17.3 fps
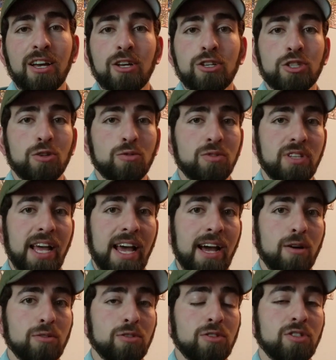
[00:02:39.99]
So
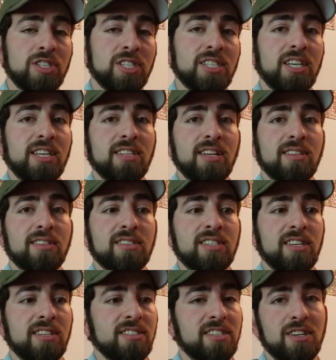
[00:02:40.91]
now to see that
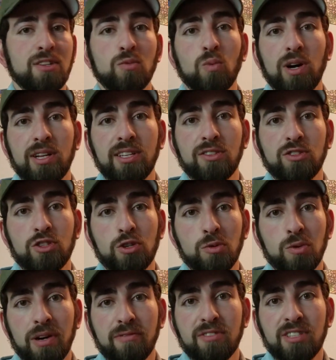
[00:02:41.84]
Tintin 1 and
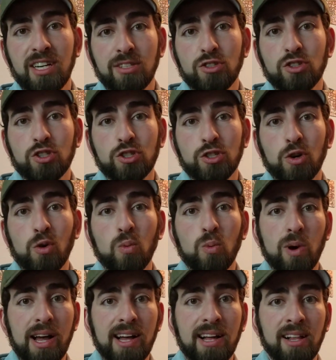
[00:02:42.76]
2 have done so
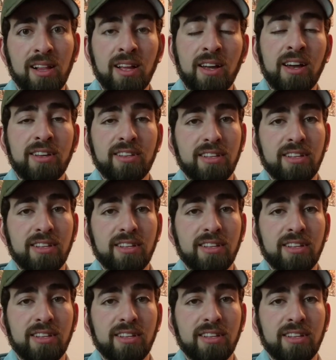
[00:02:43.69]
well